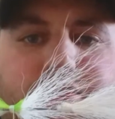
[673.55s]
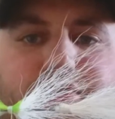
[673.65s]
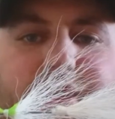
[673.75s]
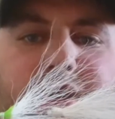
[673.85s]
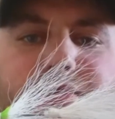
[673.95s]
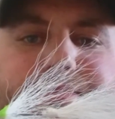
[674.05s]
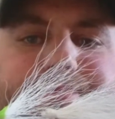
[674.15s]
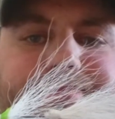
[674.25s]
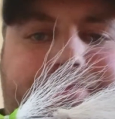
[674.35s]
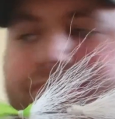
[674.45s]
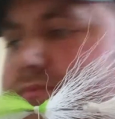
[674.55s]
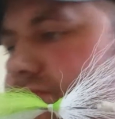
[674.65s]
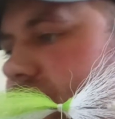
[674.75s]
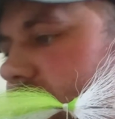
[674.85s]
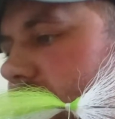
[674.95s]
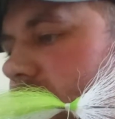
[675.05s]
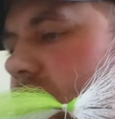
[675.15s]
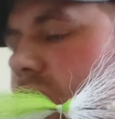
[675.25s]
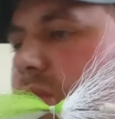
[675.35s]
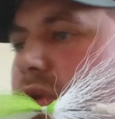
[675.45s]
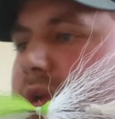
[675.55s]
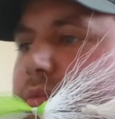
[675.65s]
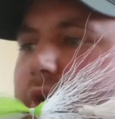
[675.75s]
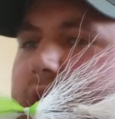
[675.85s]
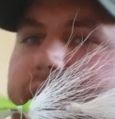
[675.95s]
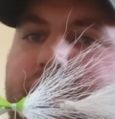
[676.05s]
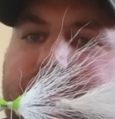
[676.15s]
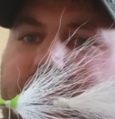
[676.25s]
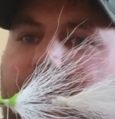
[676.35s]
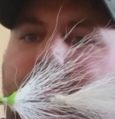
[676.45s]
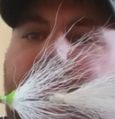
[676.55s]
So now, what I want to put in is a